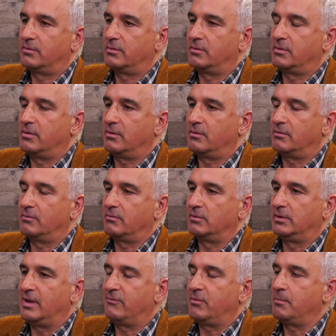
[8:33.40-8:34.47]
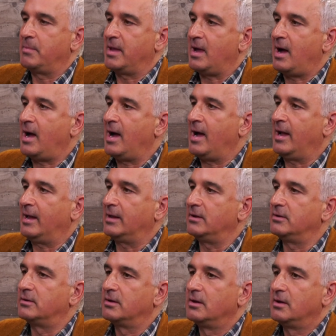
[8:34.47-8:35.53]
the leaving
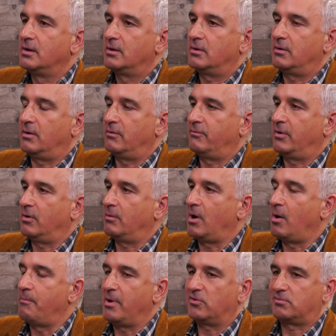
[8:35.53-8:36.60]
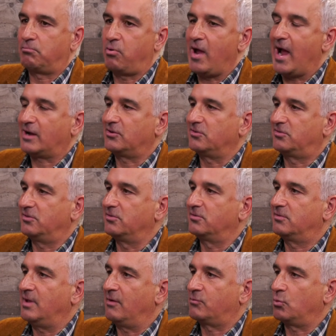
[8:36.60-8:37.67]
behind of our, our best
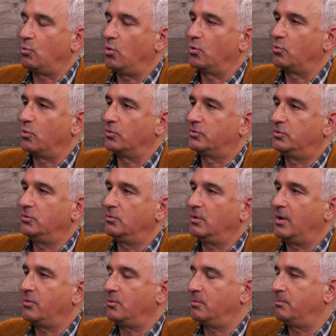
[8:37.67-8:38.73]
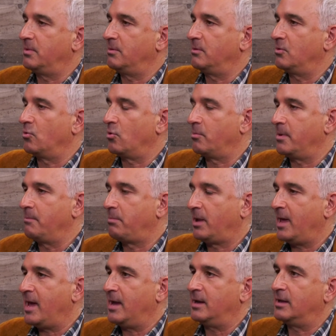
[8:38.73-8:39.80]
practices after World War Two, either in urban
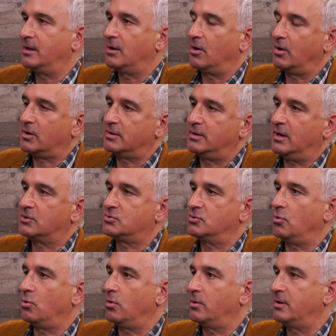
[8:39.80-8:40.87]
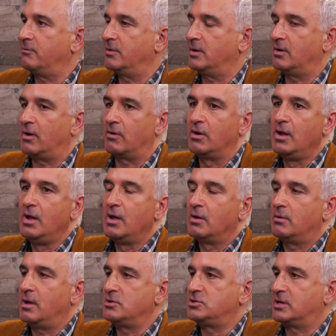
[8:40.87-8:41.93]
planning and architecture or even in our
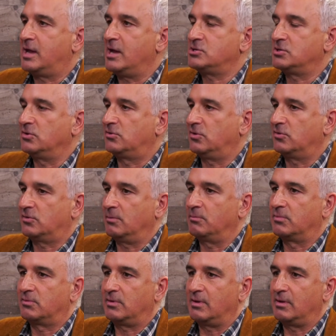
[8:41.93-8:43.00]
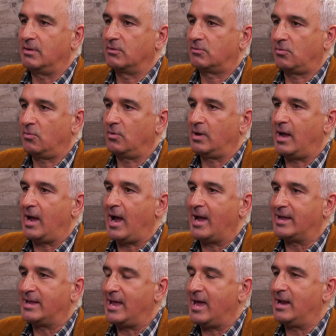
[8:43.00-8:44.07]
education systems. Certainly, I, I
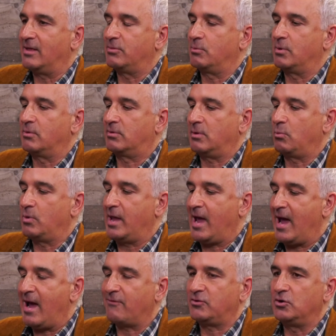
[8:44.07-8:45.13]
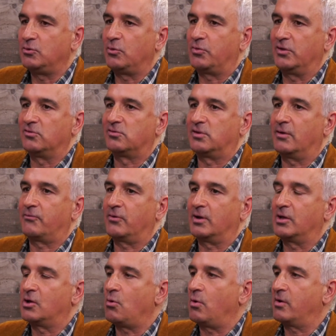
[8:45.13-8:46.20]
get it. We said we have to do things
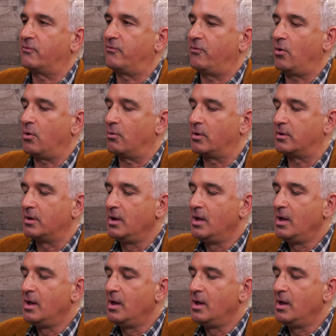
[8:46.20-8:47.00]
differently going forward.